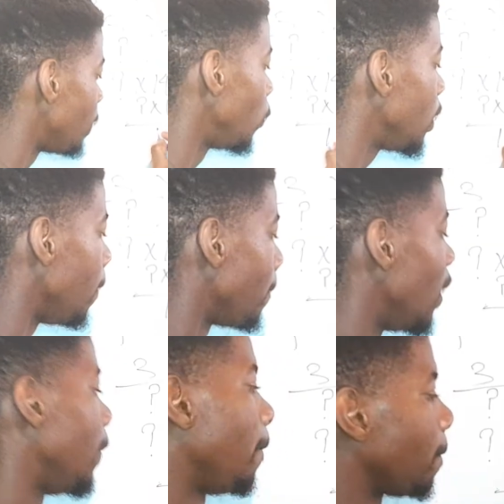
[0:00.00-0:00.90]
14
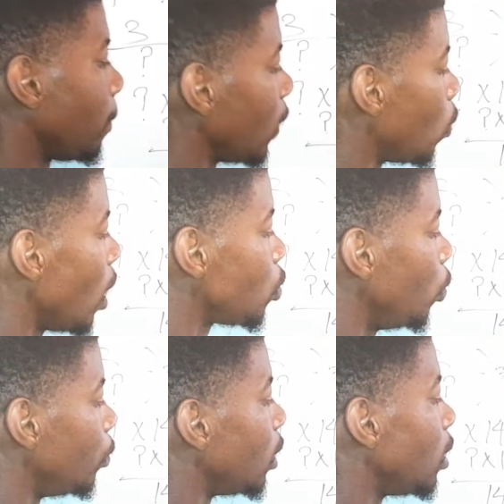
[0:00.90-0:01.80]
equals
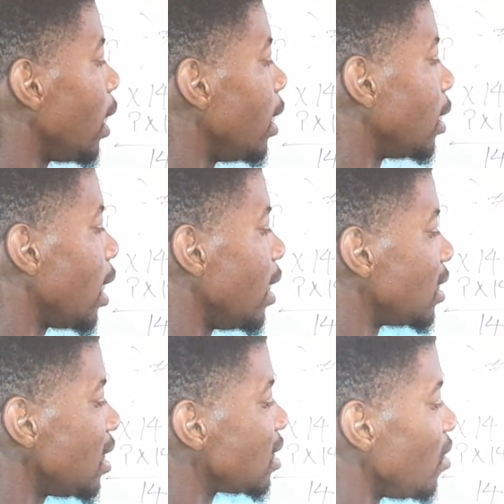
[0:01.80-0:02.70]
to
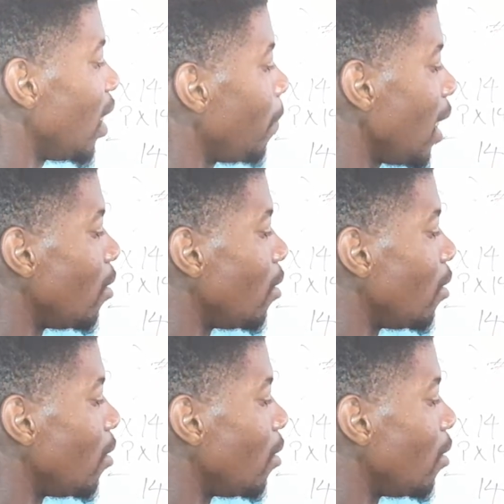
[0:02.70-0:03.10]
336 divided by